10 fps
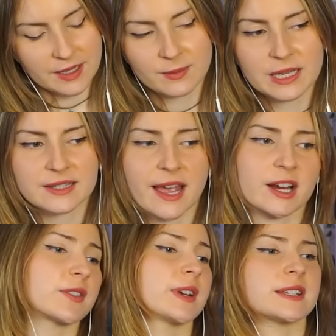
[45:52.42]
Gotta make
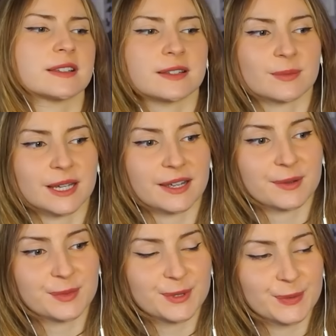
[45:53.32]
sacrifices
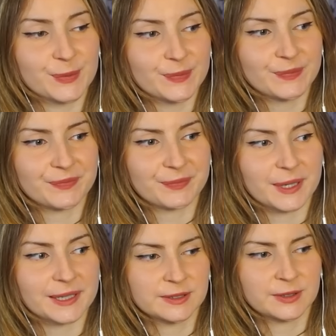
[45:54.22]
sometimes.
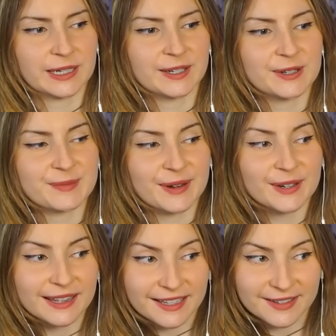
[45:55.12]
But greater and
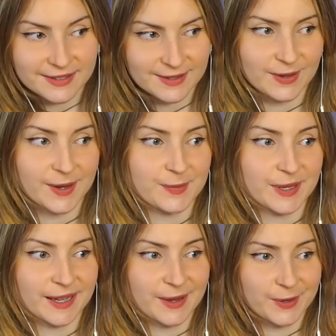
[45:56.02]
better things are
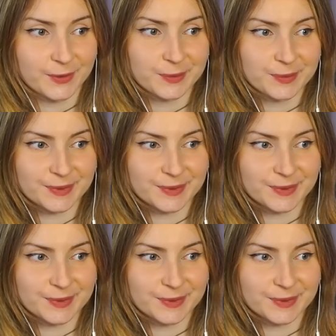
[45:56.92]
coming, I hope.